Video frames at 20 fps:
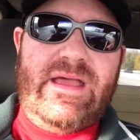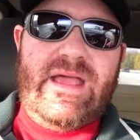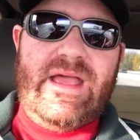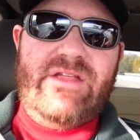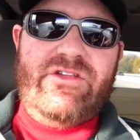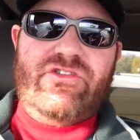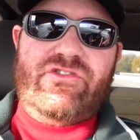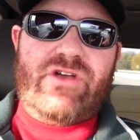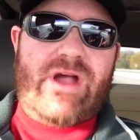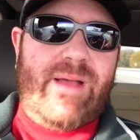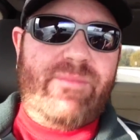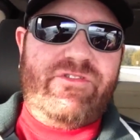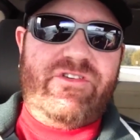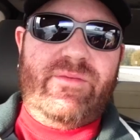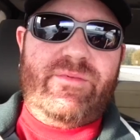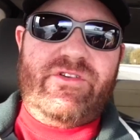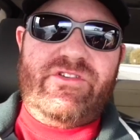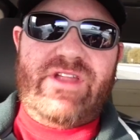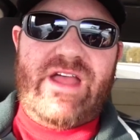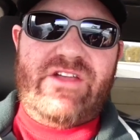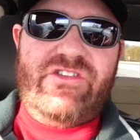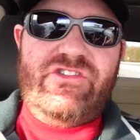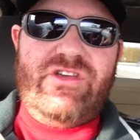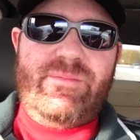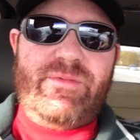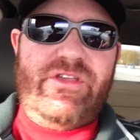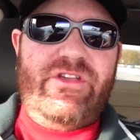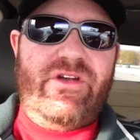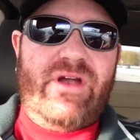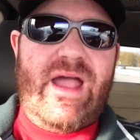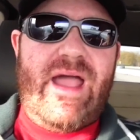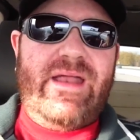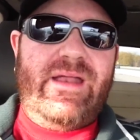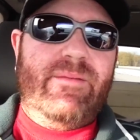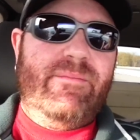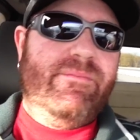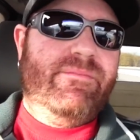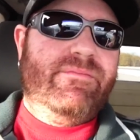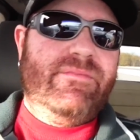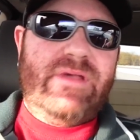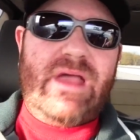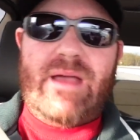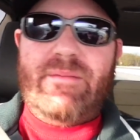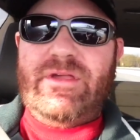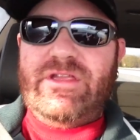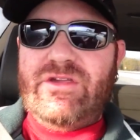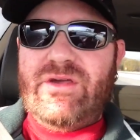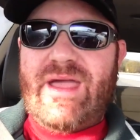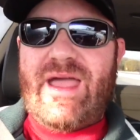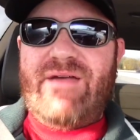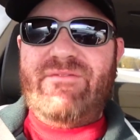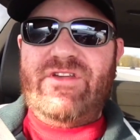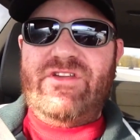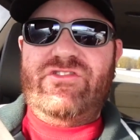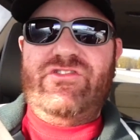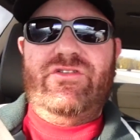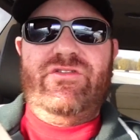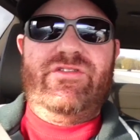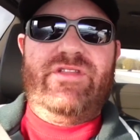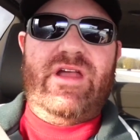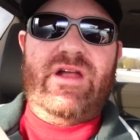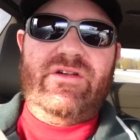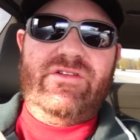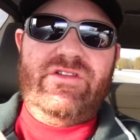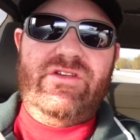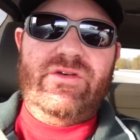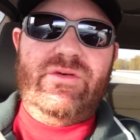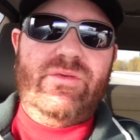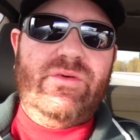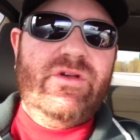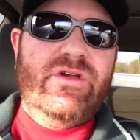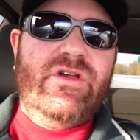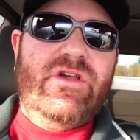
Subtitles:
and your drop shipper's not shipping your item, I mean, you have issues there too.